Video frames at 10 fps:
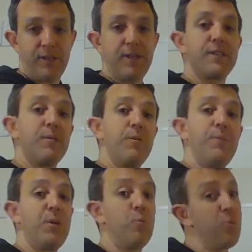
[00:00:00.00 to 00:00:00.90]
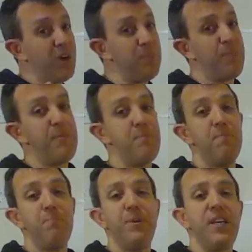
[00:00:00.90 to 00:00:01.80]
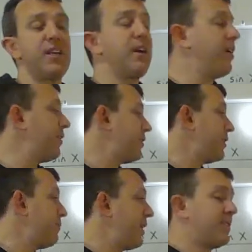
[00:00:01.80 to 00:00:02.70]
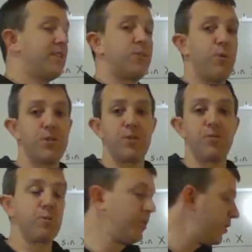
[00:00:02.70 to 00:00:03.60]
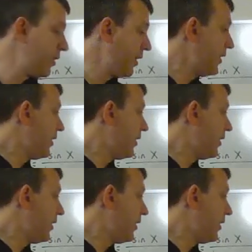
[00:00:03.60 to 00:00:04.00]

because it would be one big, ugly, messy quotient rule